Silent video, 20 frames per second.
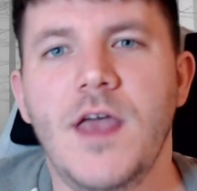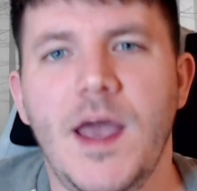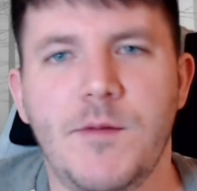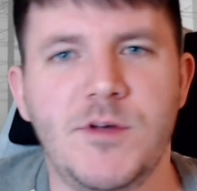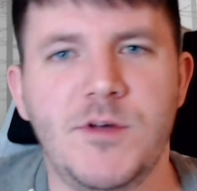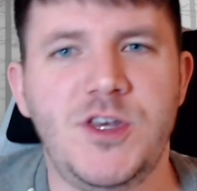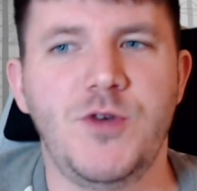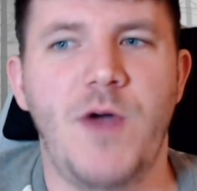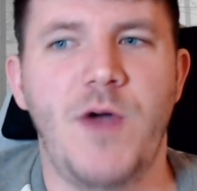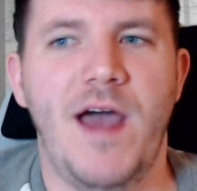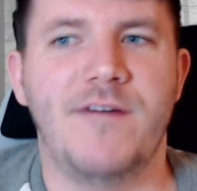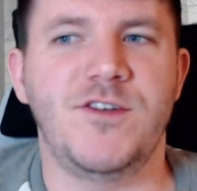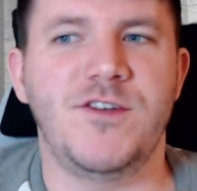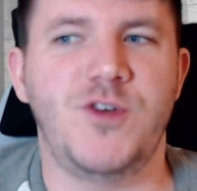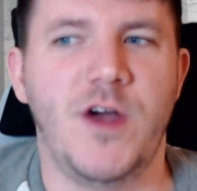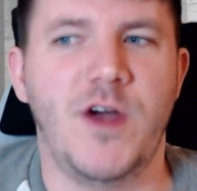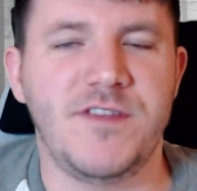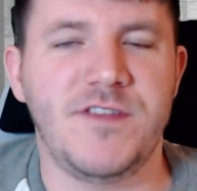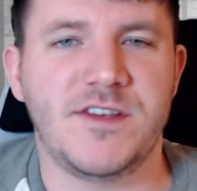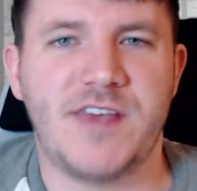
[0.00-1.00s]
What you have is
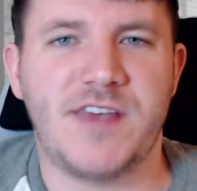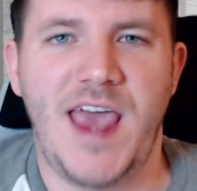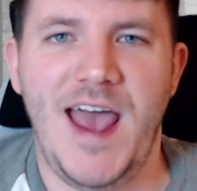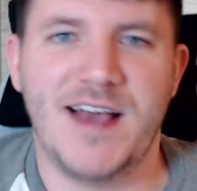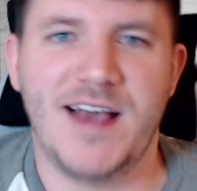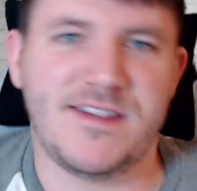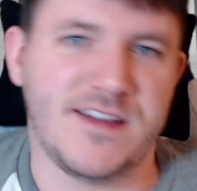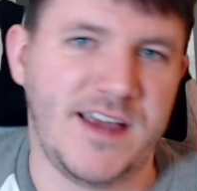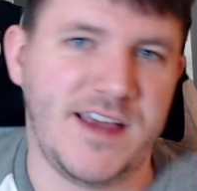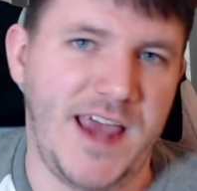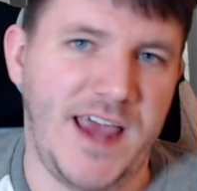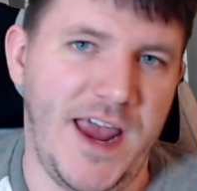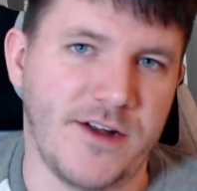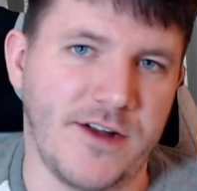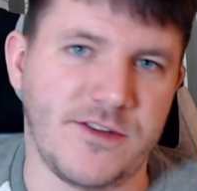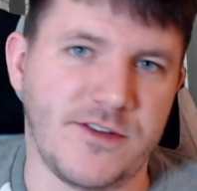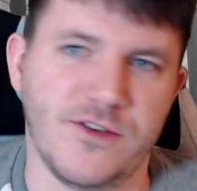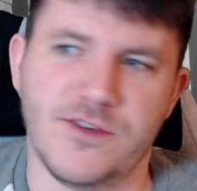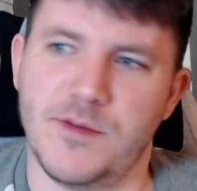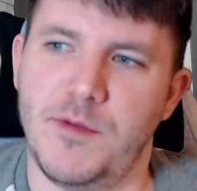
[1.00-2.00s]
you have this cast of
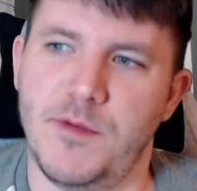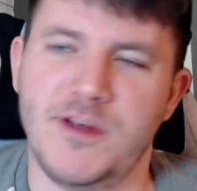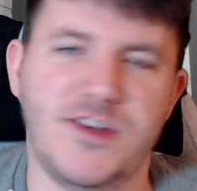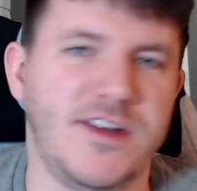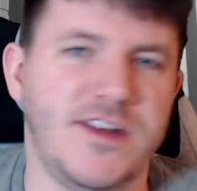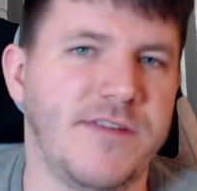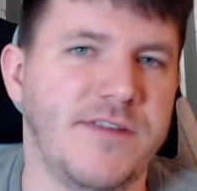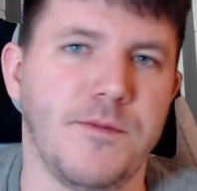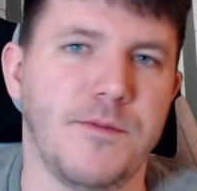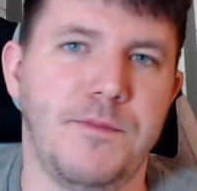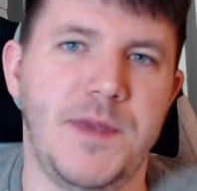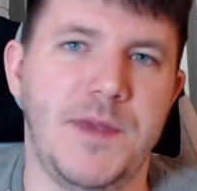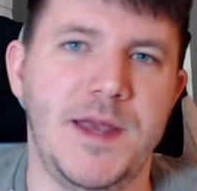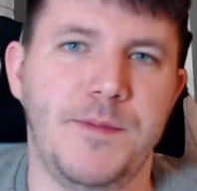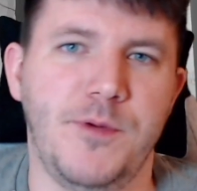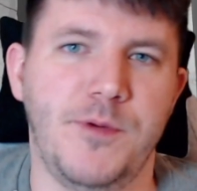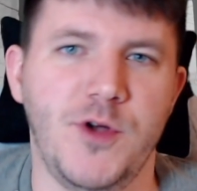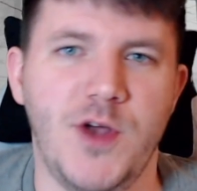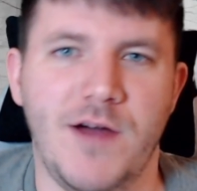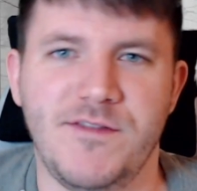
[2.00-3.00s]
characters, a bunch of different
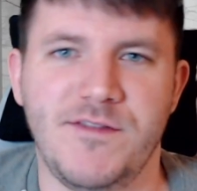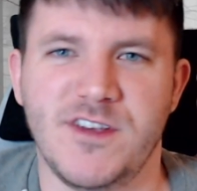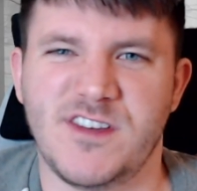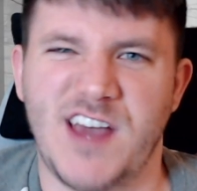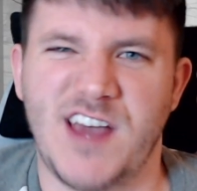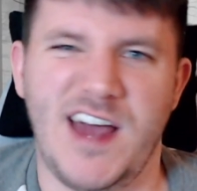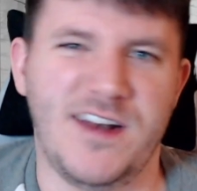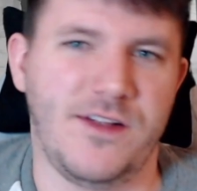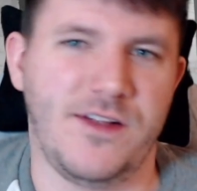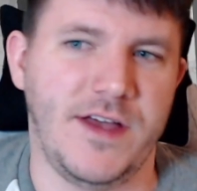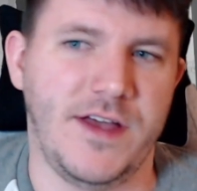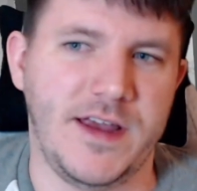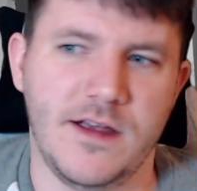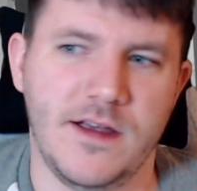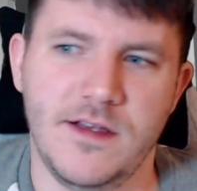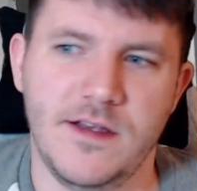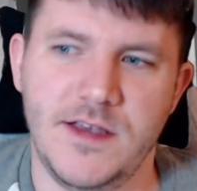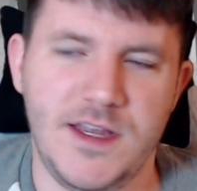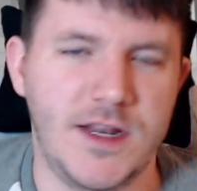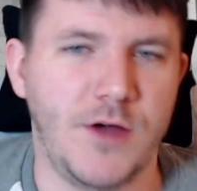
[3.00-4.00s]
people. You have this kind of
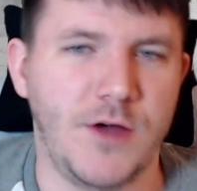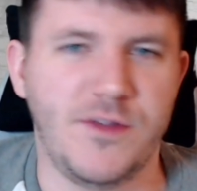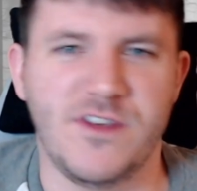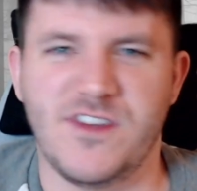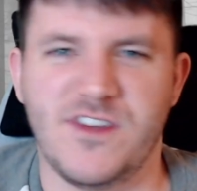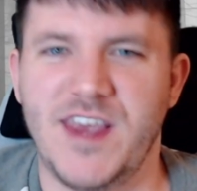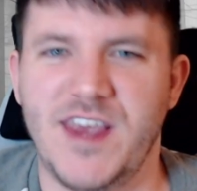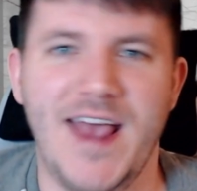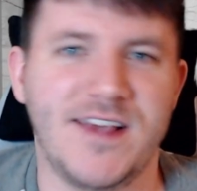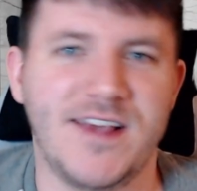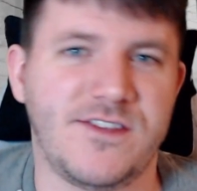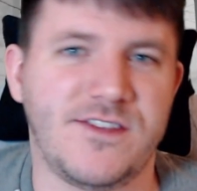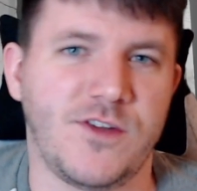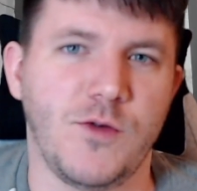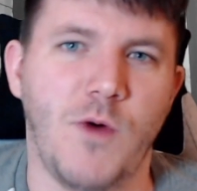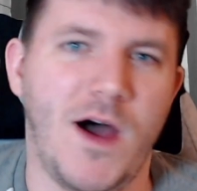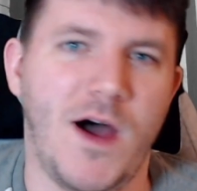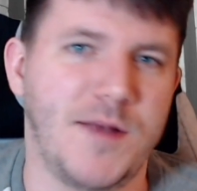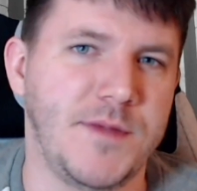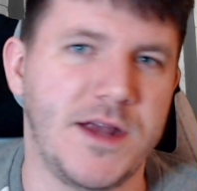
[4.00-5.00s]
like, you know, this gangster
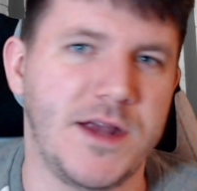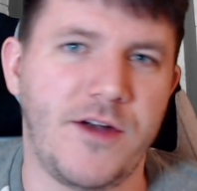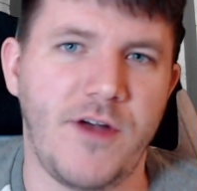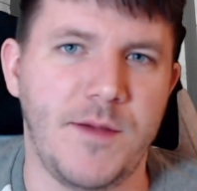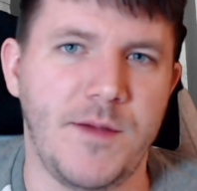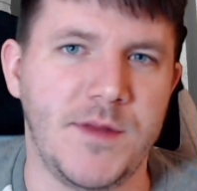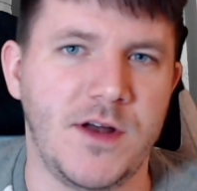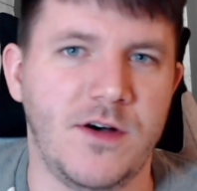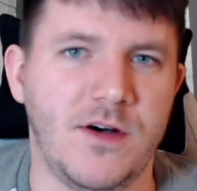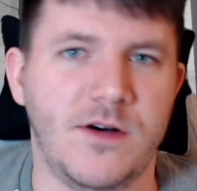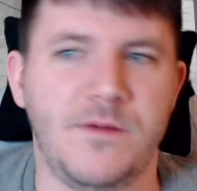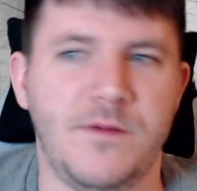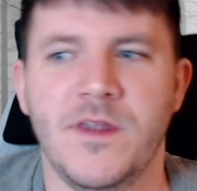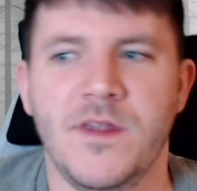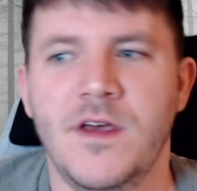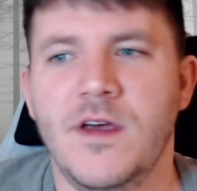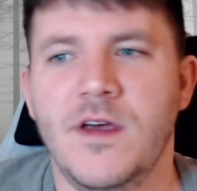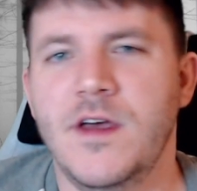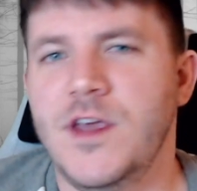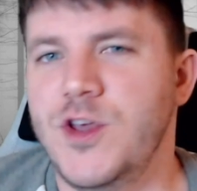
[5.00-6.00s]
wannabe criminal,
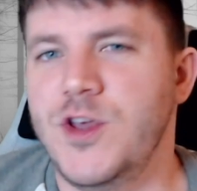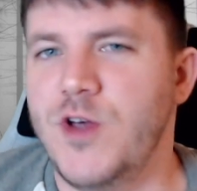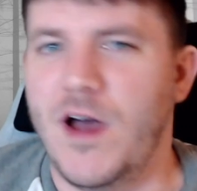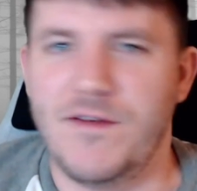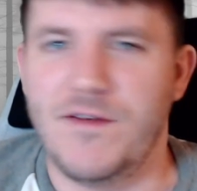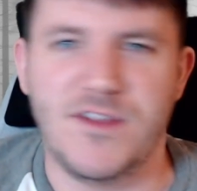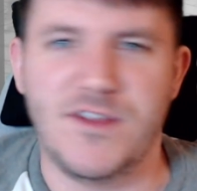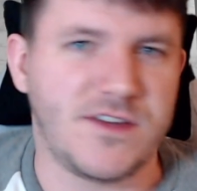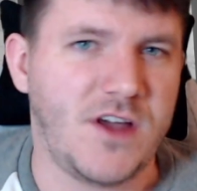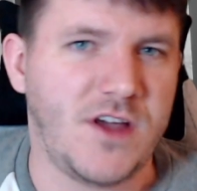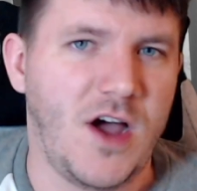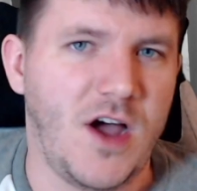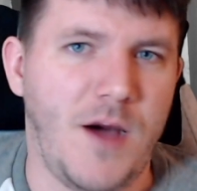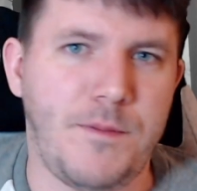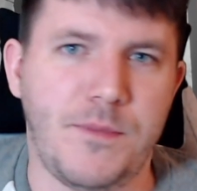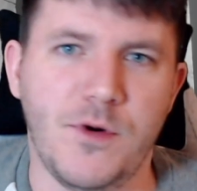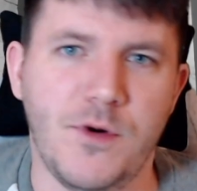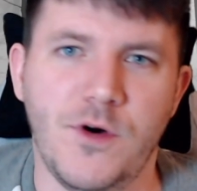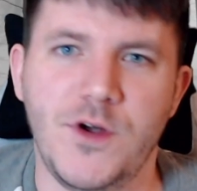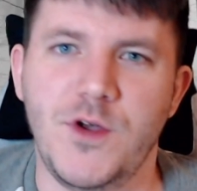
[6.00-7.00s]
you have this
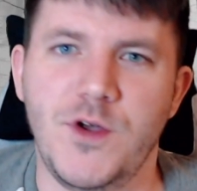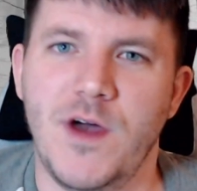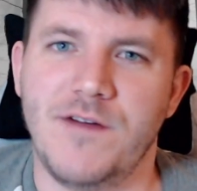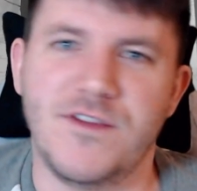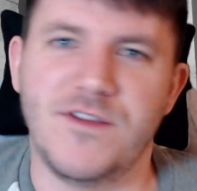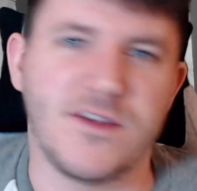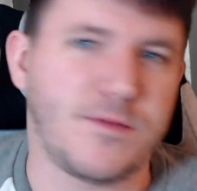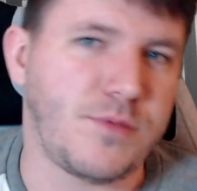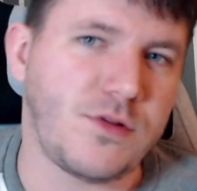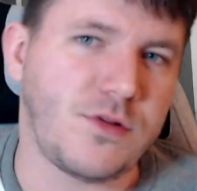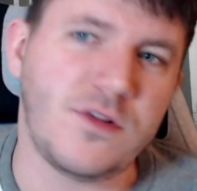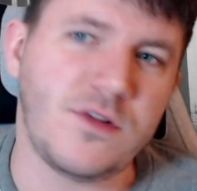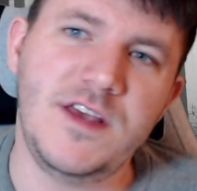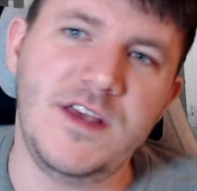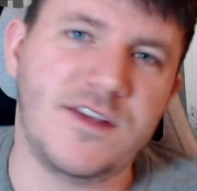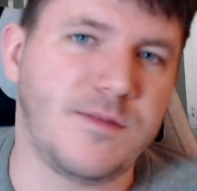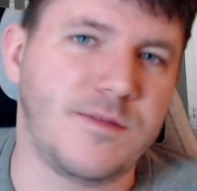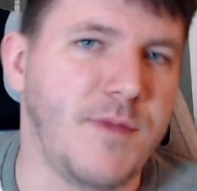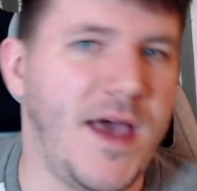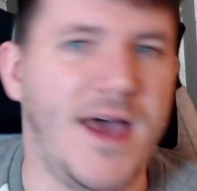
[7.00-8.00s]
couple, you have this
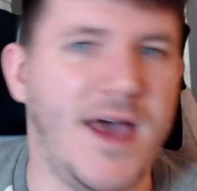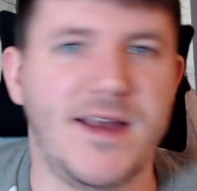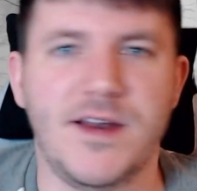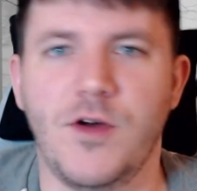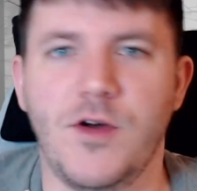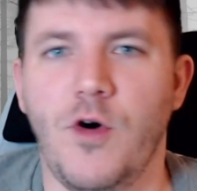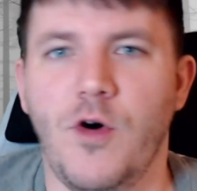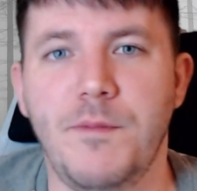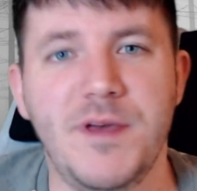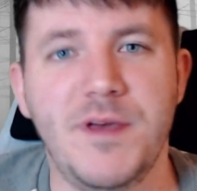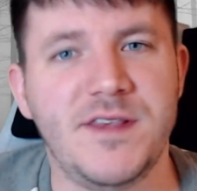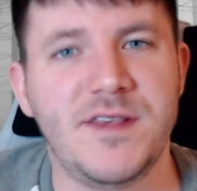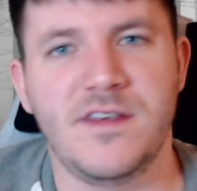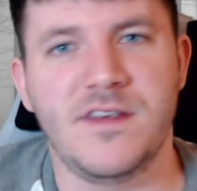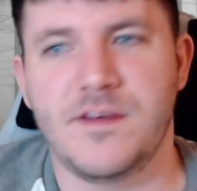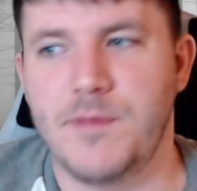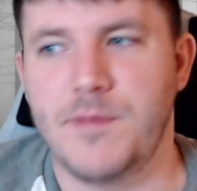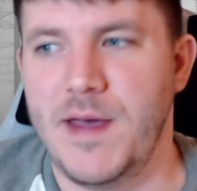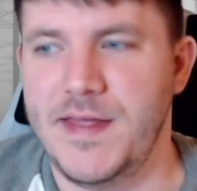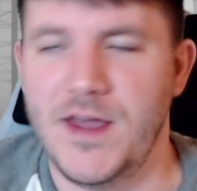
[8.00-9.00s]
policeman, an old
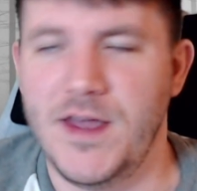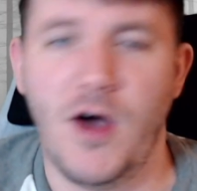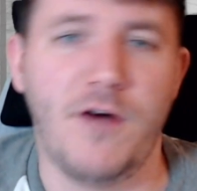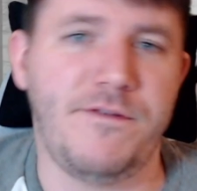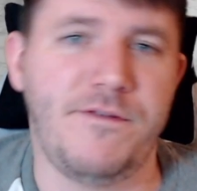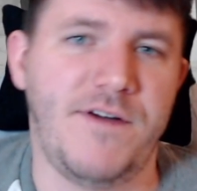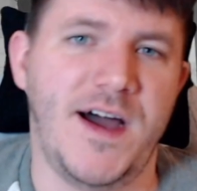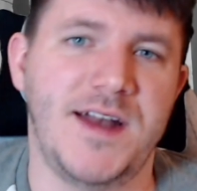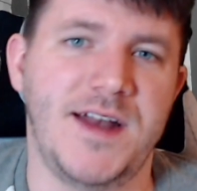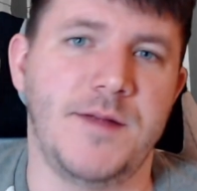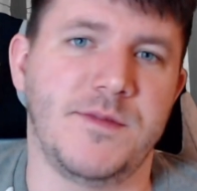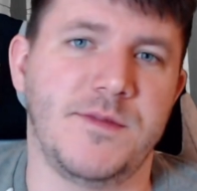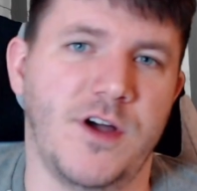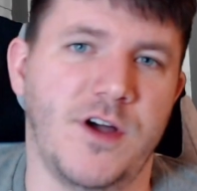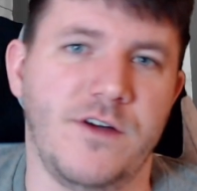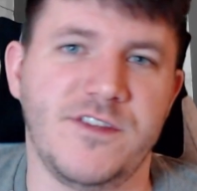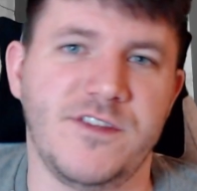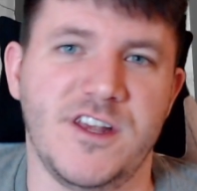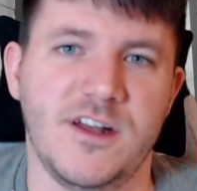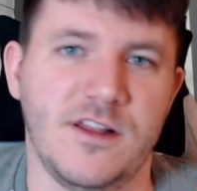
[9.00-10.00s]
businessman. They all find
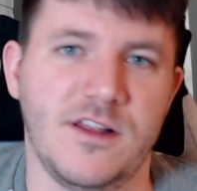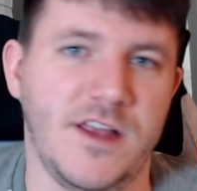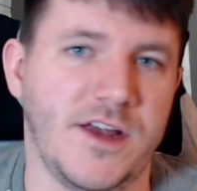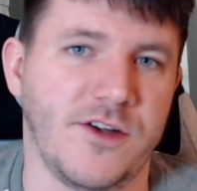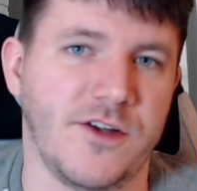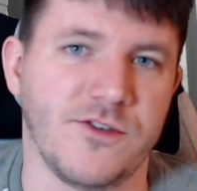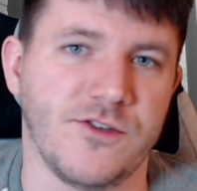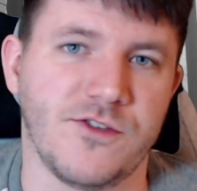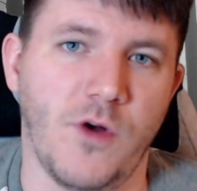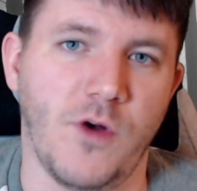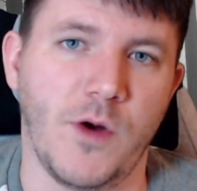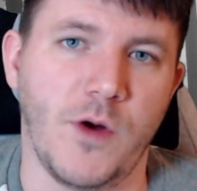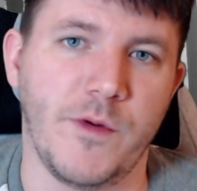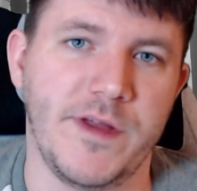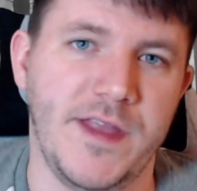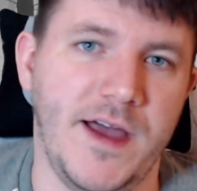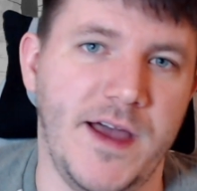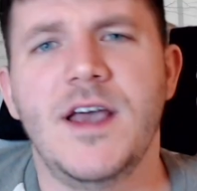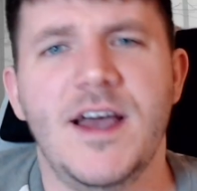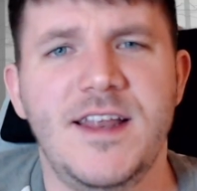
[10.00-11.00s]
themselves in a liquor store
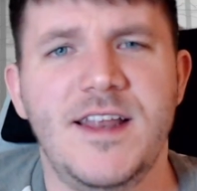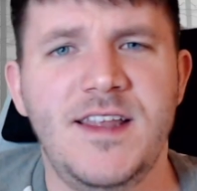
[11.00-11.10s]
one night.